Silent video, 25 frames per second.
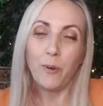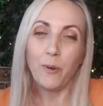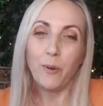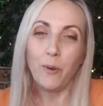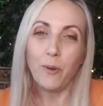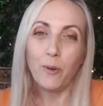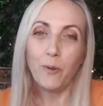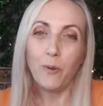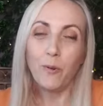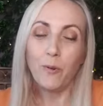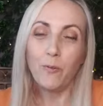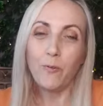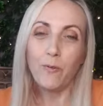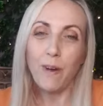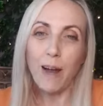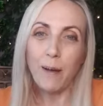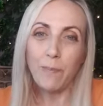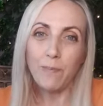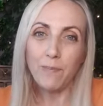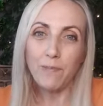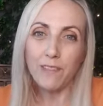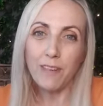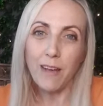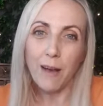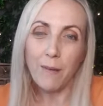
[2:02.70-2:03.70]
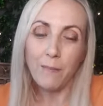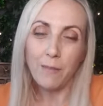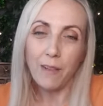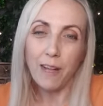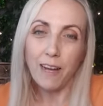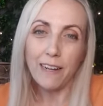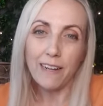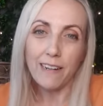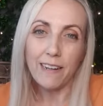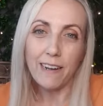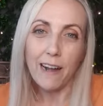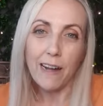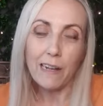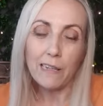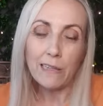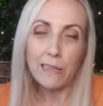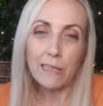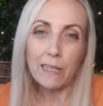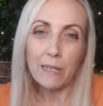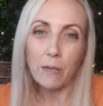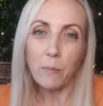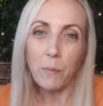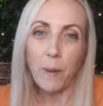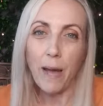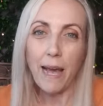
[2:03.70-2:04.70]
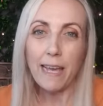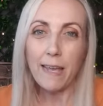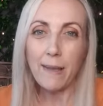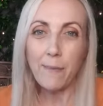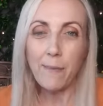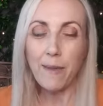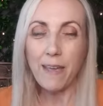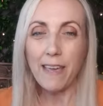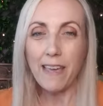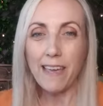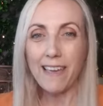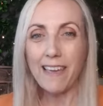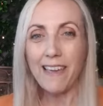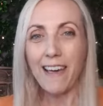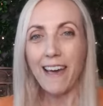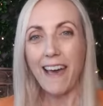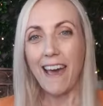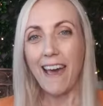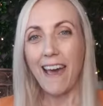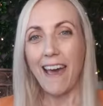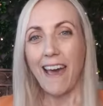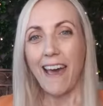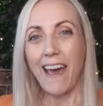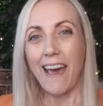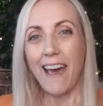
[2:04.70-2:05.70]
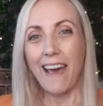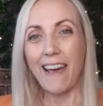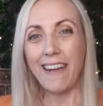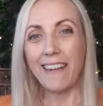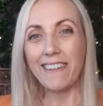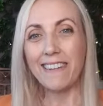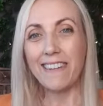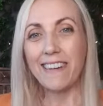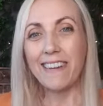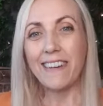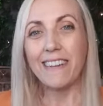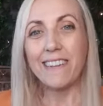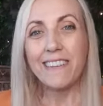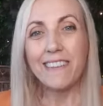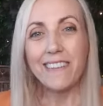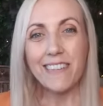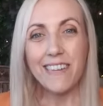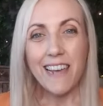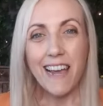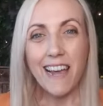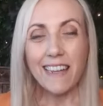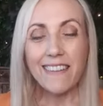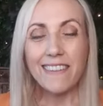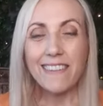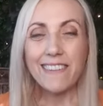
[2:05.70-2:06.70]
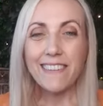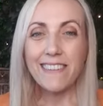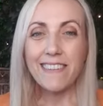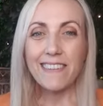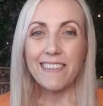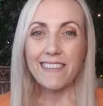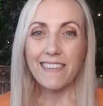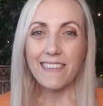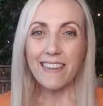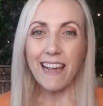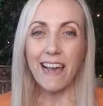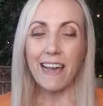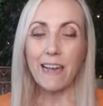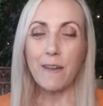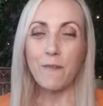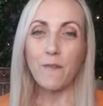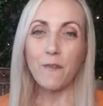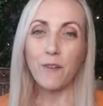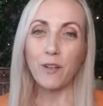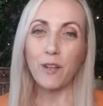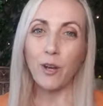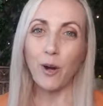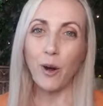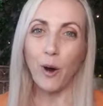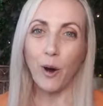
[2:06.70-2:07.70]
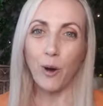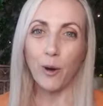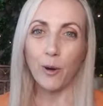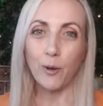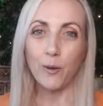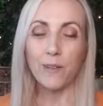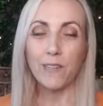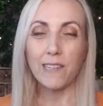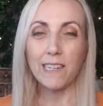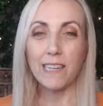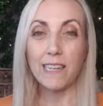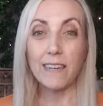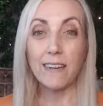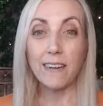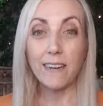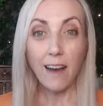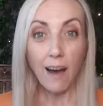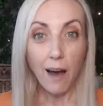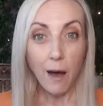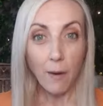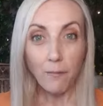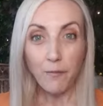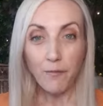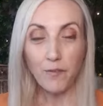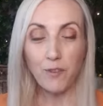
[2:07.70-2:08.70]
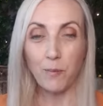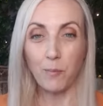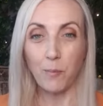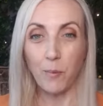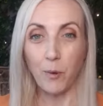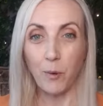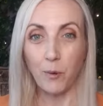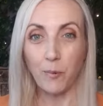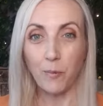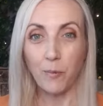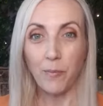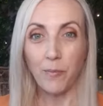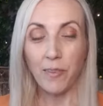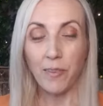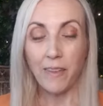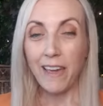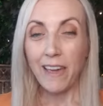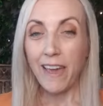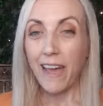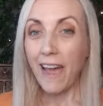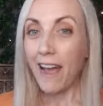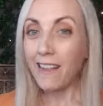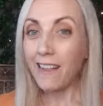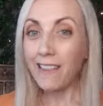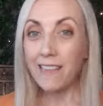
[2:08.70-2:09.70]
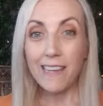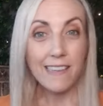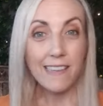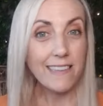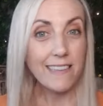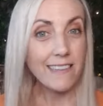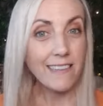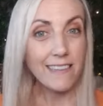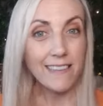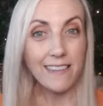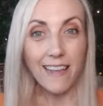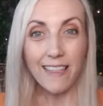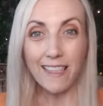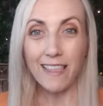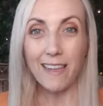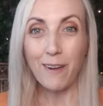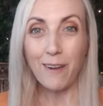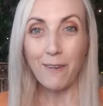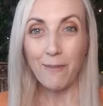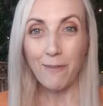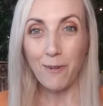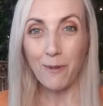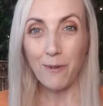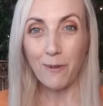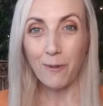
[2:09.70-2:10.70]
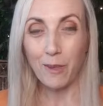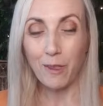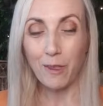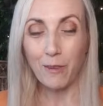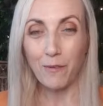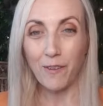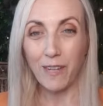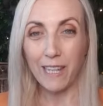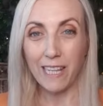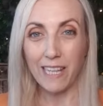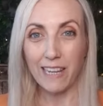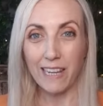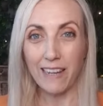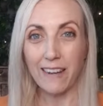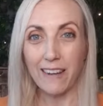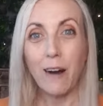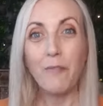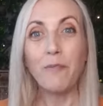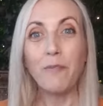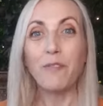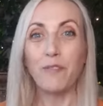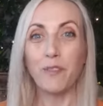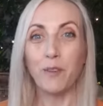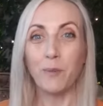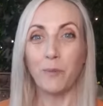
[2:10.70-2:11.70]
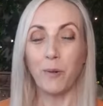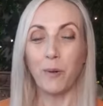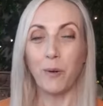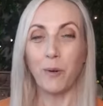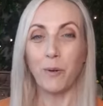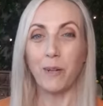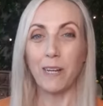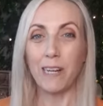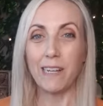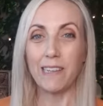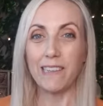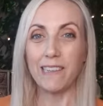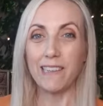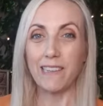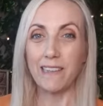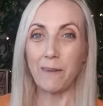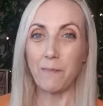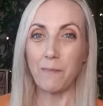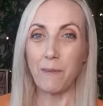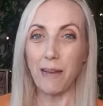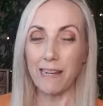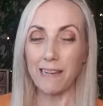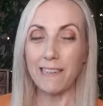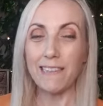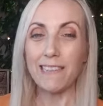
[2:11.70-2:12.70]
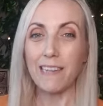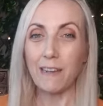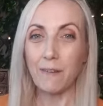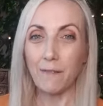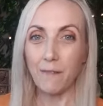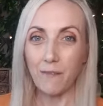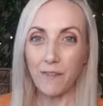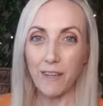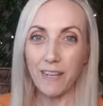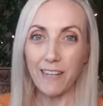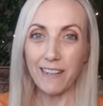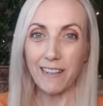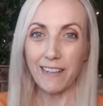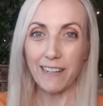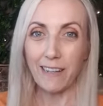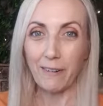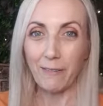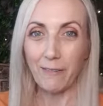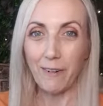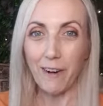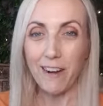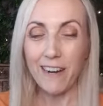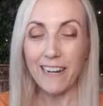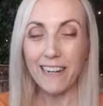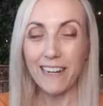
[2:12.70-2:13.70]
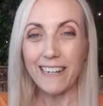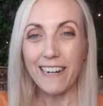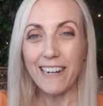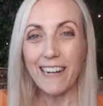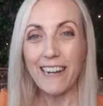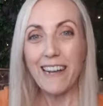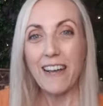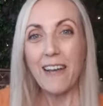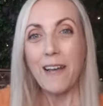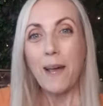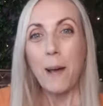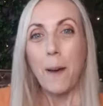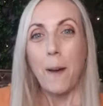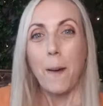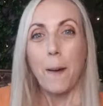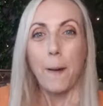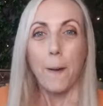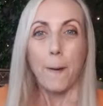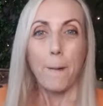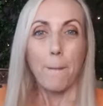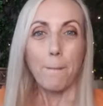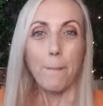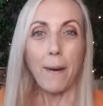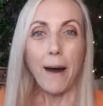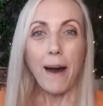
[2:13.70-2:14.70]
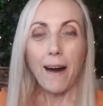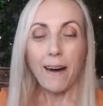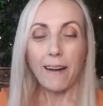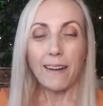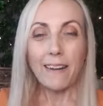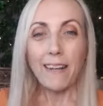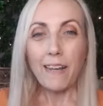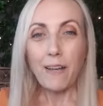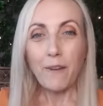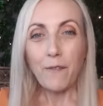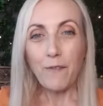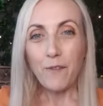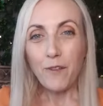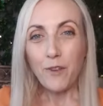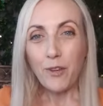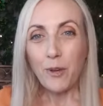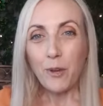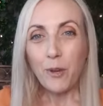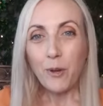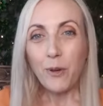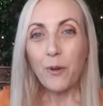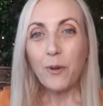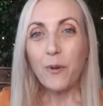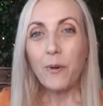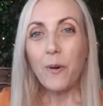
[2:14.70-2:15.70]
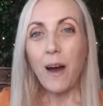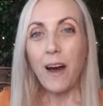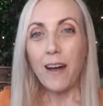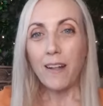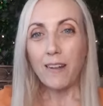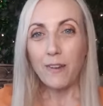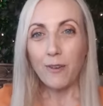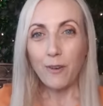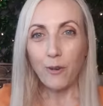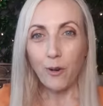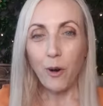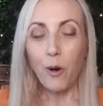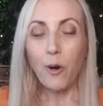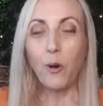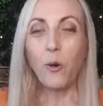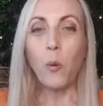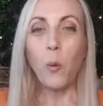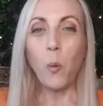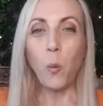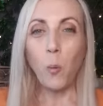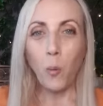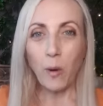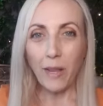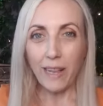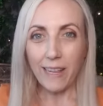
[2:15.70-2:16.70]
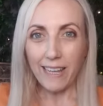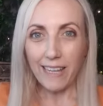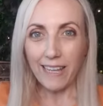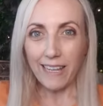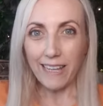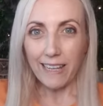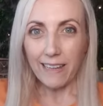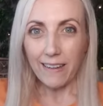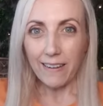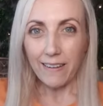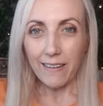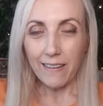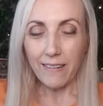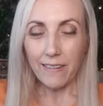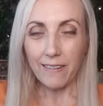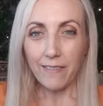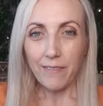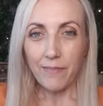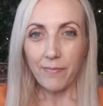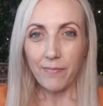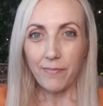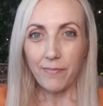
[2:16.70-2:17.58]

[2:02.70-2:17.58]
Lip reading: all wrapped up like a nice little baby and content and safe and cozy and comfortable. And there's nothing wrong with feeling comfortable. It's an amazing feeling, right? But if you are not willing